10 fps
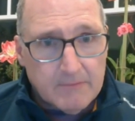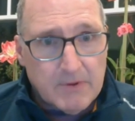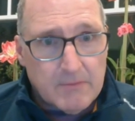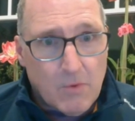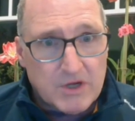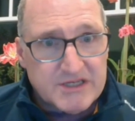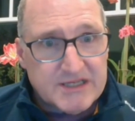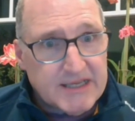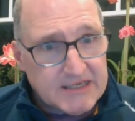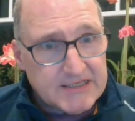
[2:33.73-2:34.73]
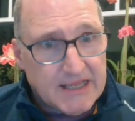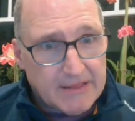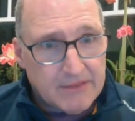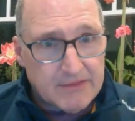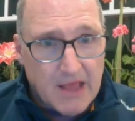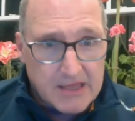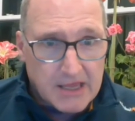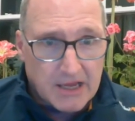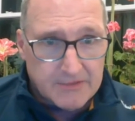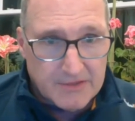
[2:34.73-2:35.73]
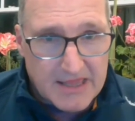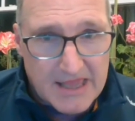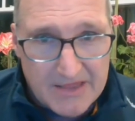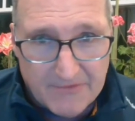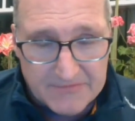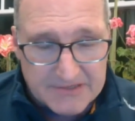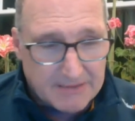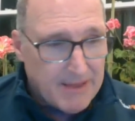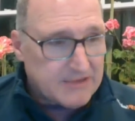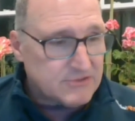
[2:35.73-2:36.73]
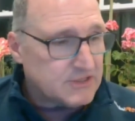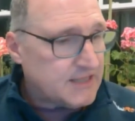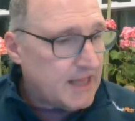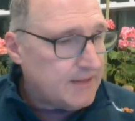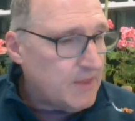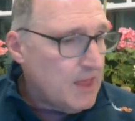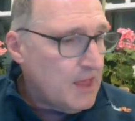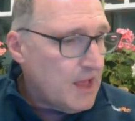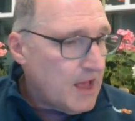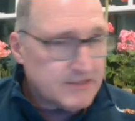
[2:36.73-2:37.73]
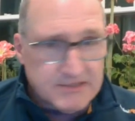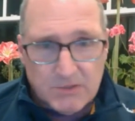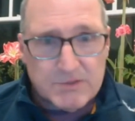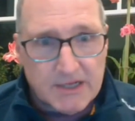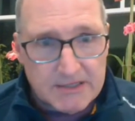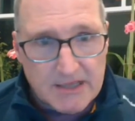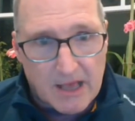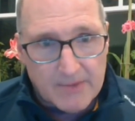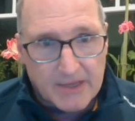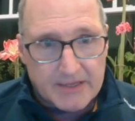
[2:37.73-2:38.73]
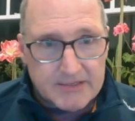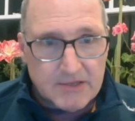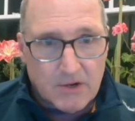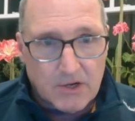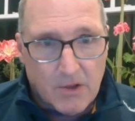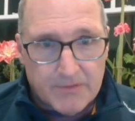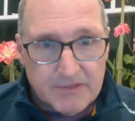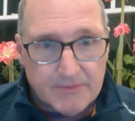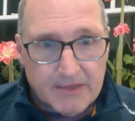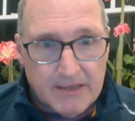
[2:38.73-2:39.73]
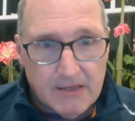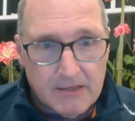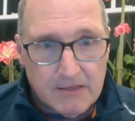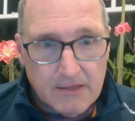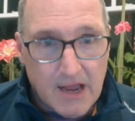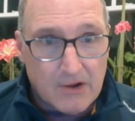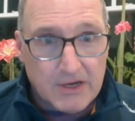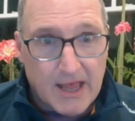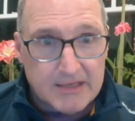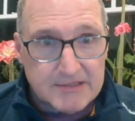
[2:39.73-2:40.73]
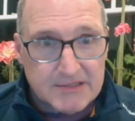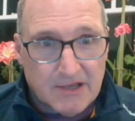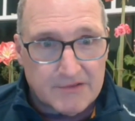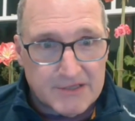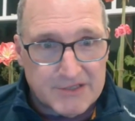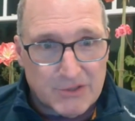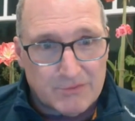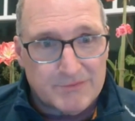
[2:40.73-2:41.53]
But March 16th, knocking on the eve of St. Patrick's Day, Susan and Tom Higgins are going to be our guests on the Zoom.